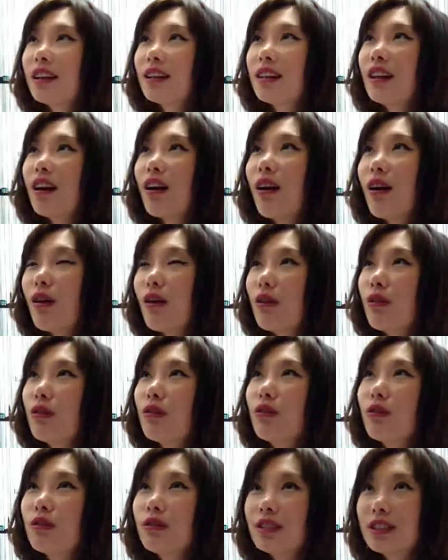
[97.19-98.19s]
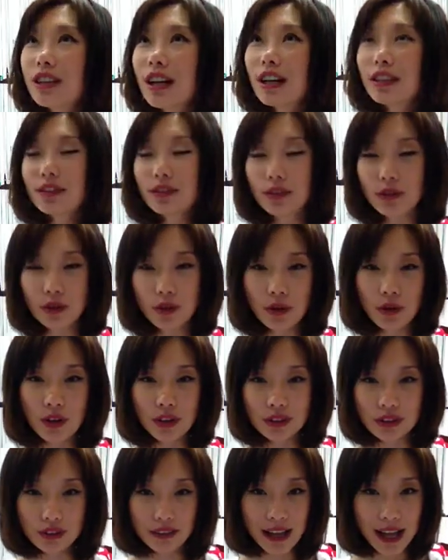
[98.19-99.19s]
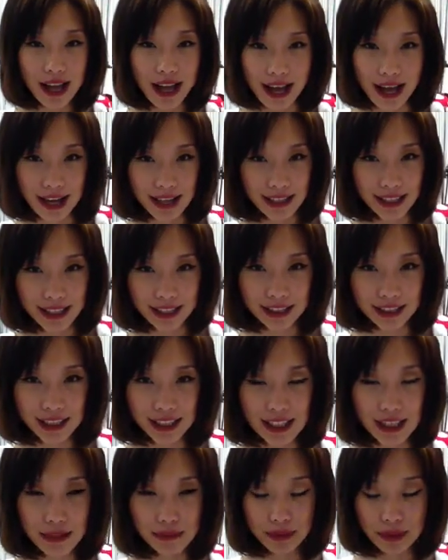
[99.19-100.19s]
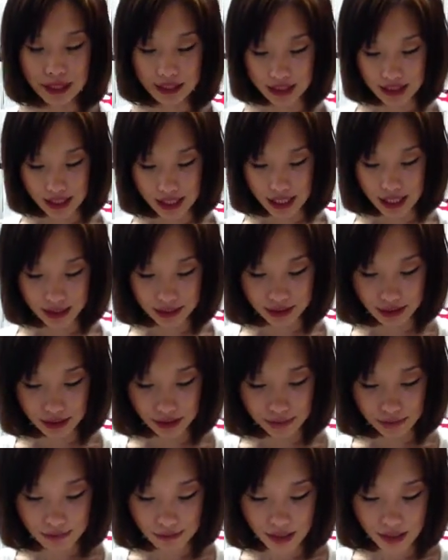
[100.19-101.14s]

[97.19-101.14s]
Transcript: the whole size of the organs of the heart actually gets larger.